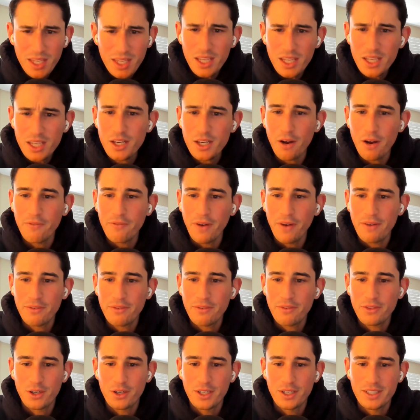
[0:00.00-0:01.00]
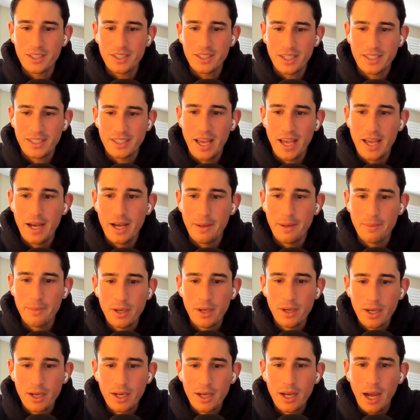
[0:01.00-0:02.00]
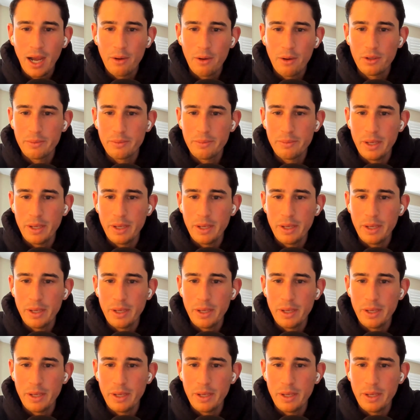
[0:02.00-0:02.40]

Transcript: you know 5.30 6 a.m i will